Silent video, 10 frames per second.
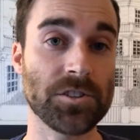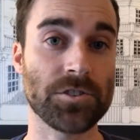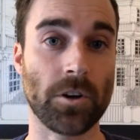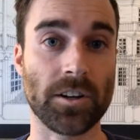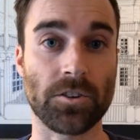
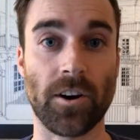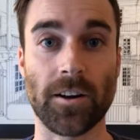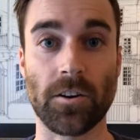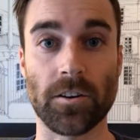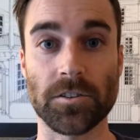just talking
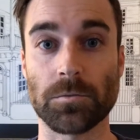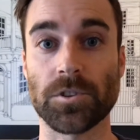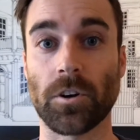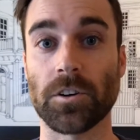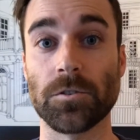credit cards, we're
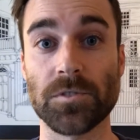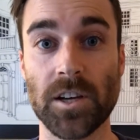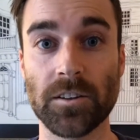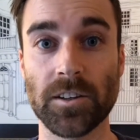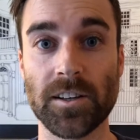talking
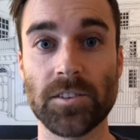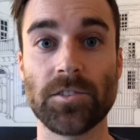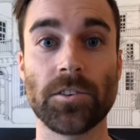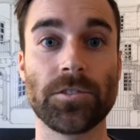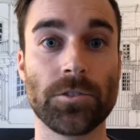
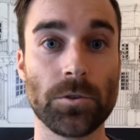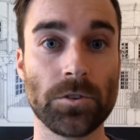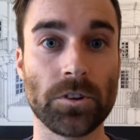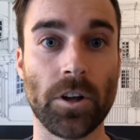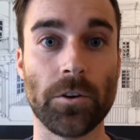utilities,
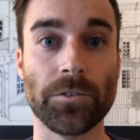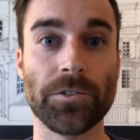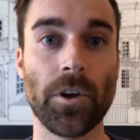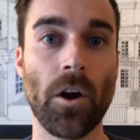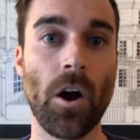student
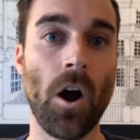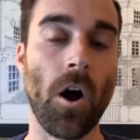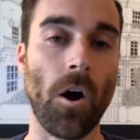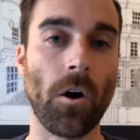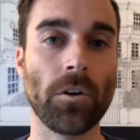loans,
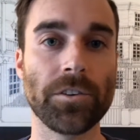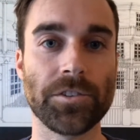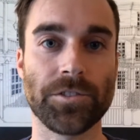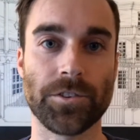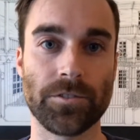
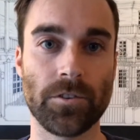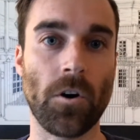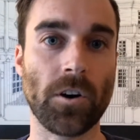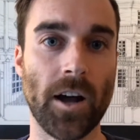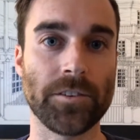
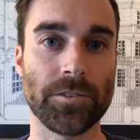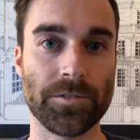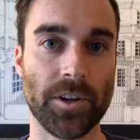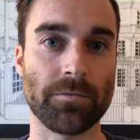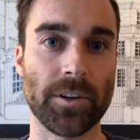all kinds of
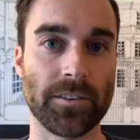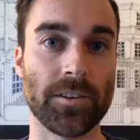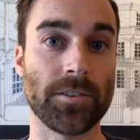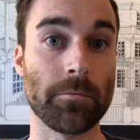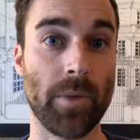stuff like
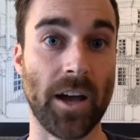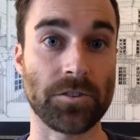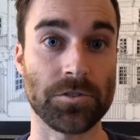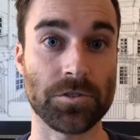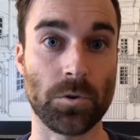this
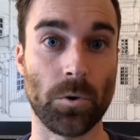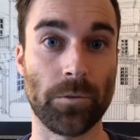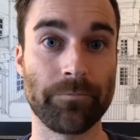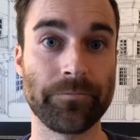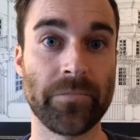impacts your score.